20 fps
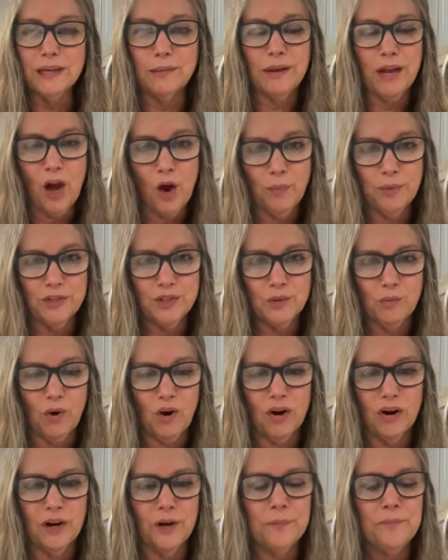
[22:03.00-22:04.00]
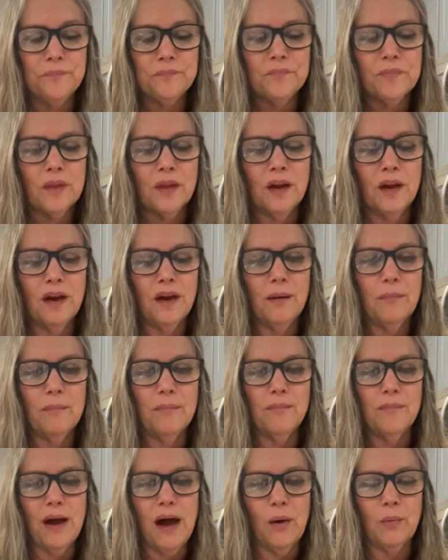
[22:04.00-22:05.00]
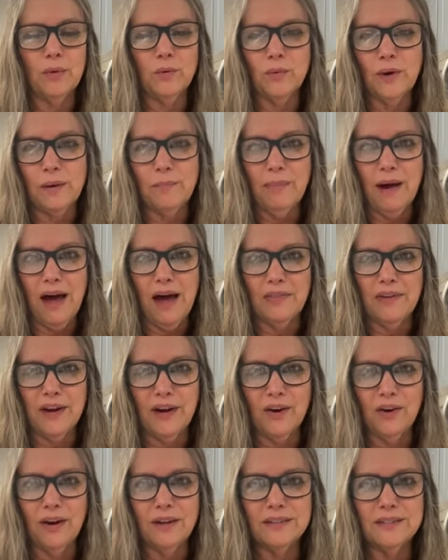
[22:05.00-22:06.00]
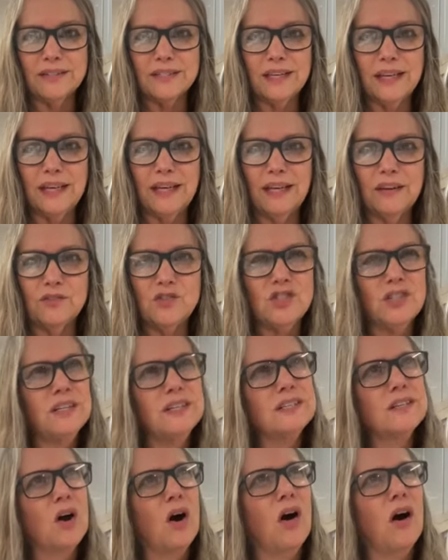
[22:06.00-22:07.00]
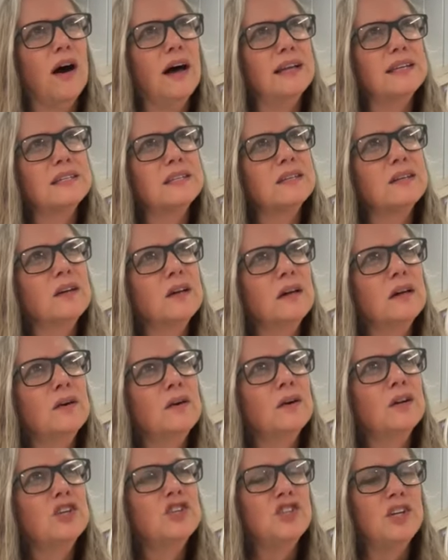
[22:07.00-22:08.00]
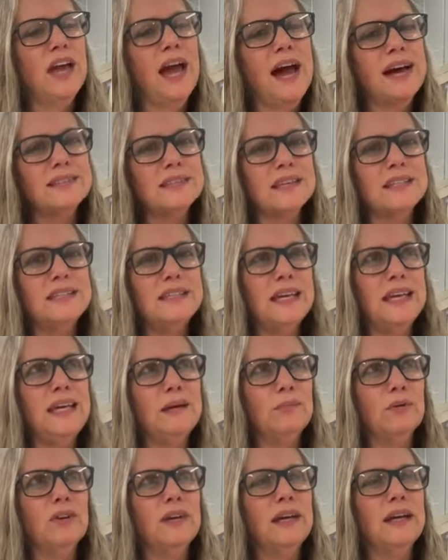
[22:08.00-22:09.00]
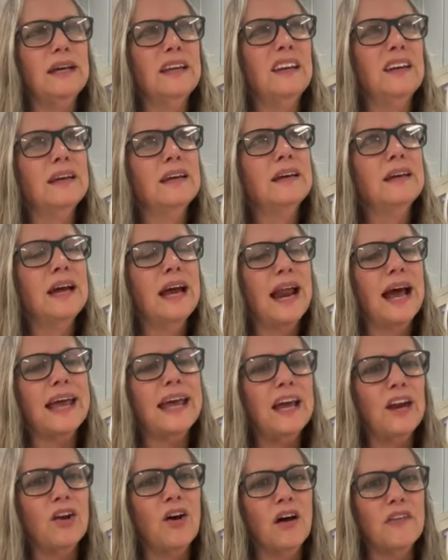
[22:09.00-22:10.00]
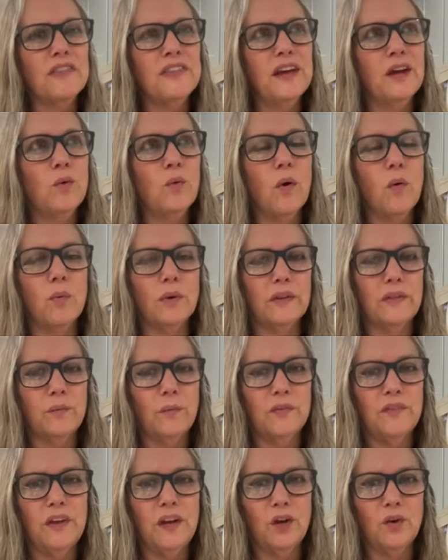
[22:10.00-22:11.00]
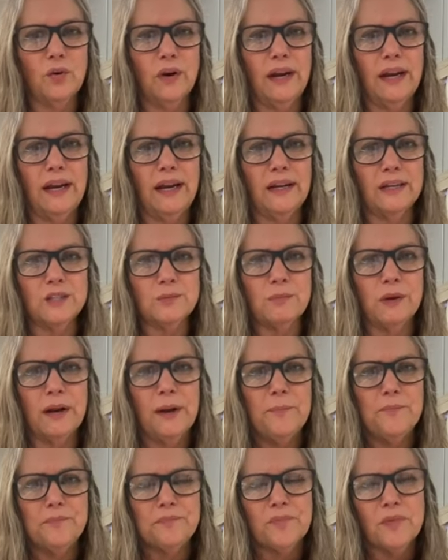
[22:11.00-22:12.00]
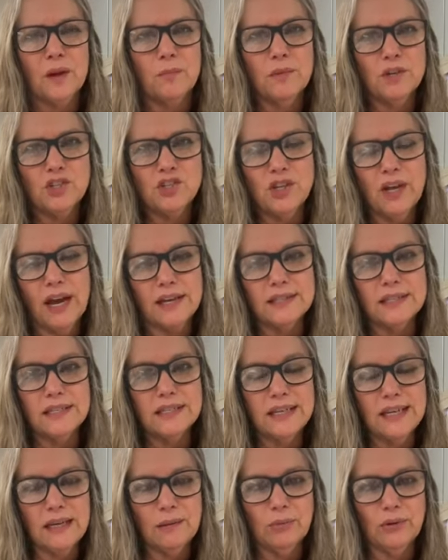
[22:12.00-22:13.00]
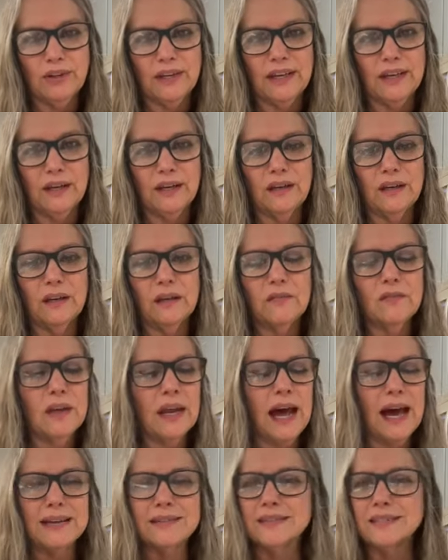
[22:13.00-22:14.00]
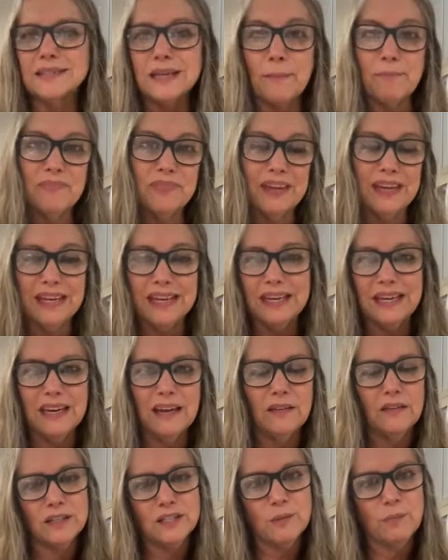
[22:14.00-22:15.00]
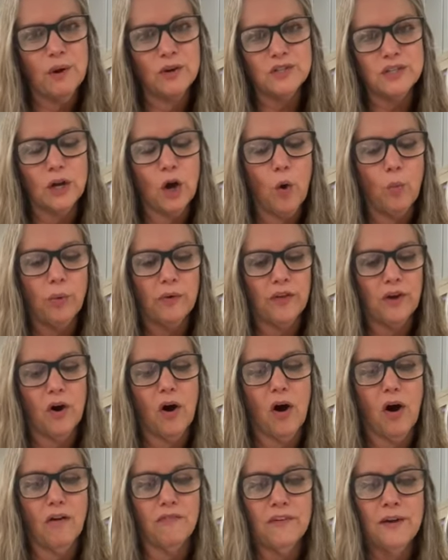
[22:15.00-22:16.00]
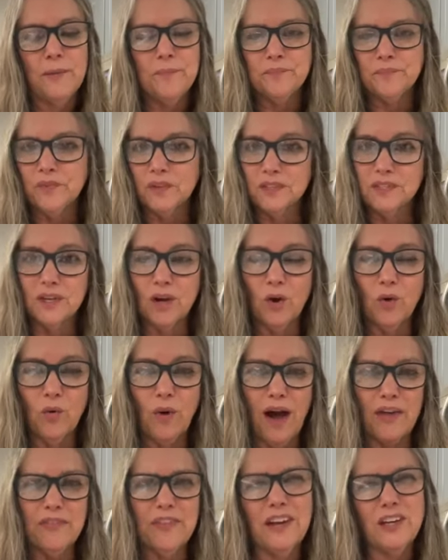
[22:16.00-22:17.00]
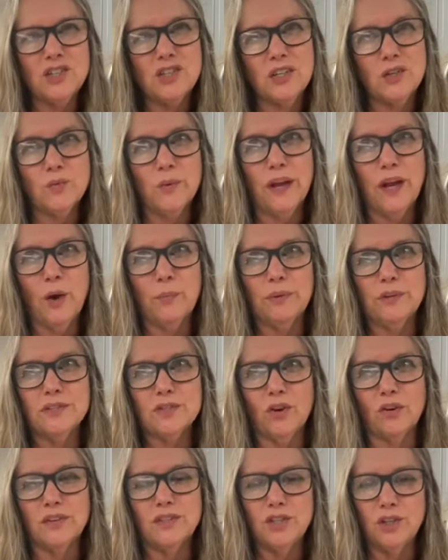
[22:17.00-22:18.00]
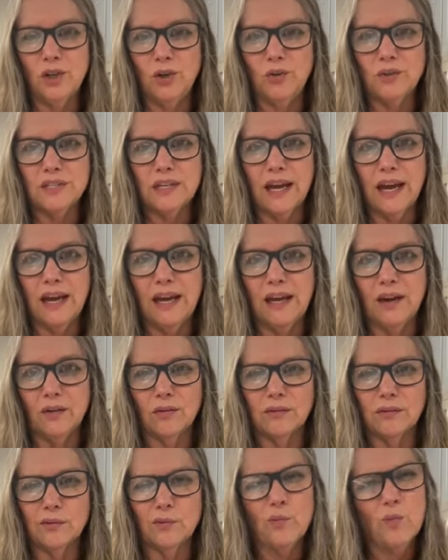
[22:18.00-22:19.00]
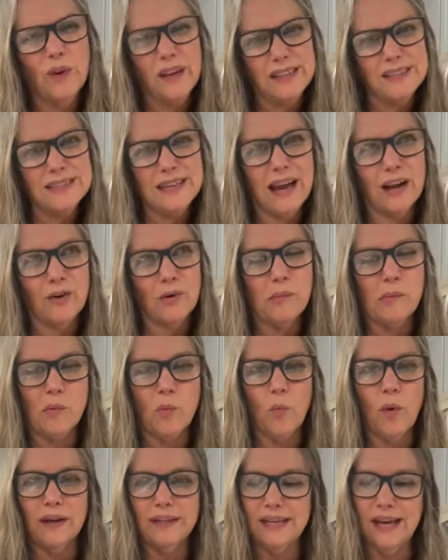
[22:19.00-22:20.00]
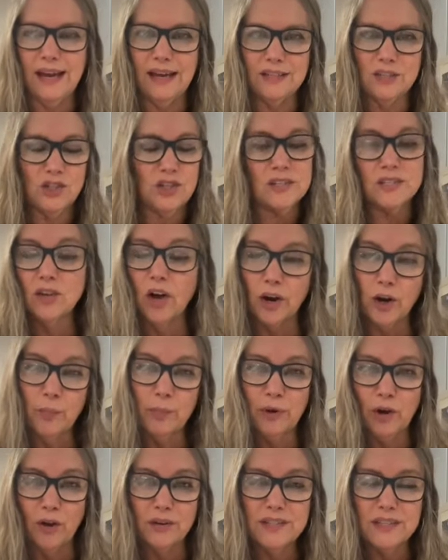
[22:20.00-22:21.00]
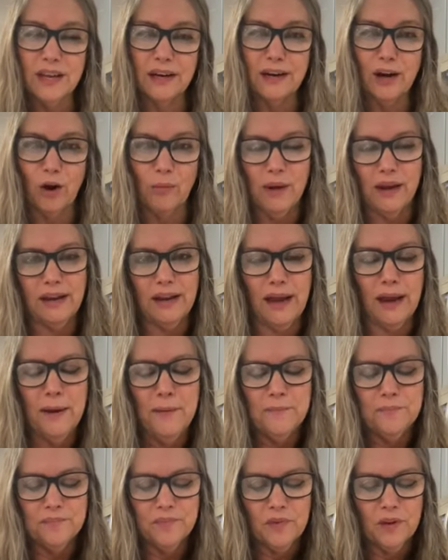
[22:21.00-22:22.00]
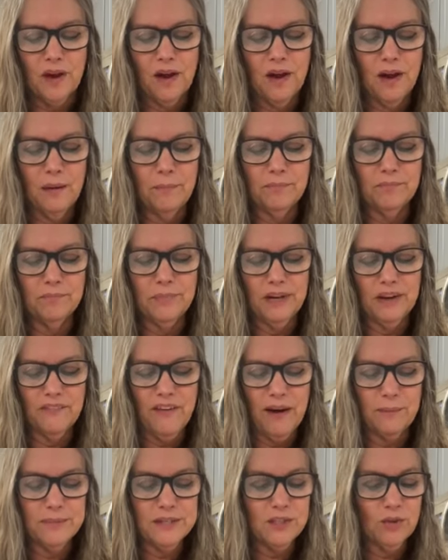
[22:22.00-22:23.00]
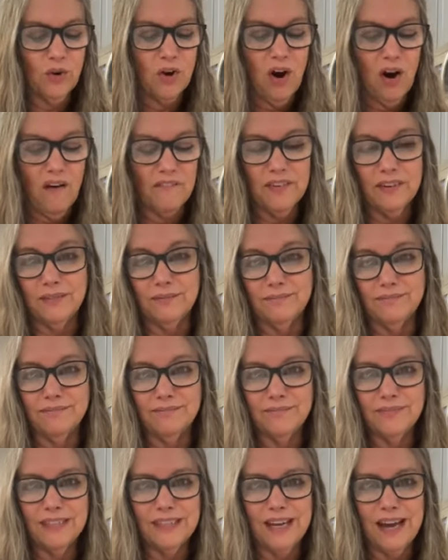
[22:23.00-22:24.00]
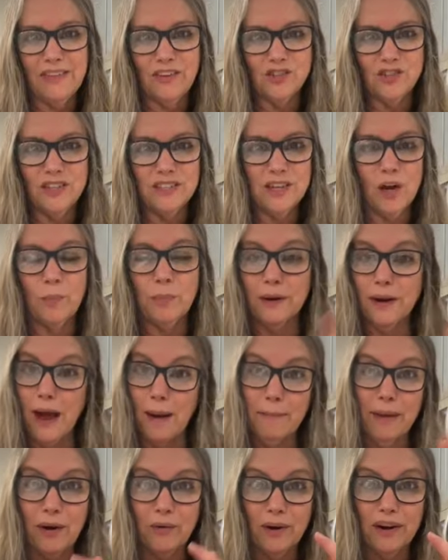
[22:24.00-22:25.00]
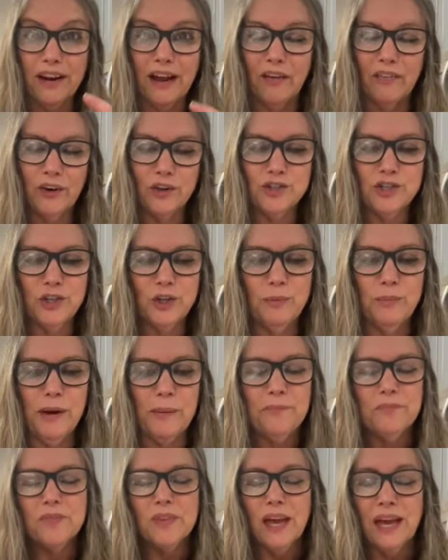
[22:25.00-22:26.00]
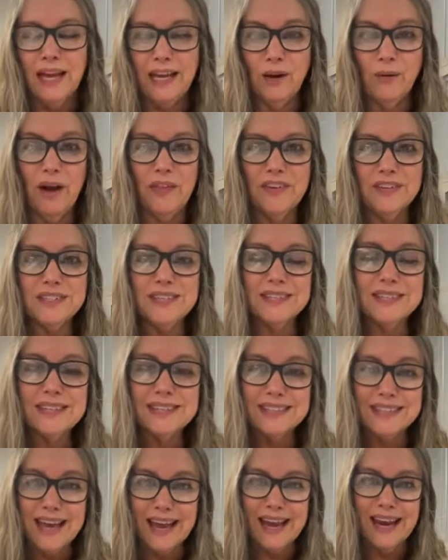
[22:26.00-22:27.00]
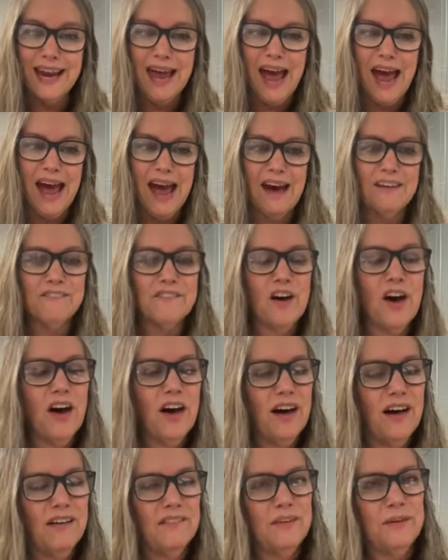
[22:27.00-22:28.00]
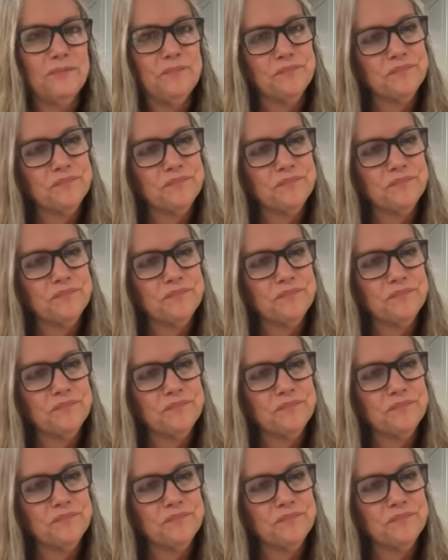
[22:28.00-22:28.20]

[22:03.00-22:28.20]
be open tomorrow, I would run by there and see if she's got... She has a tea blend, and I cannot think what the ingredient is, but she has a tea blend that has something in it that's supposed to help with a cough. So I think she reopens on Tuesday or Wednesday. I don't remember what days. She's not open on Sunday or Monday. But if I'm still coughing the day that she's open, I may run down there too. But anyway, this is the second half of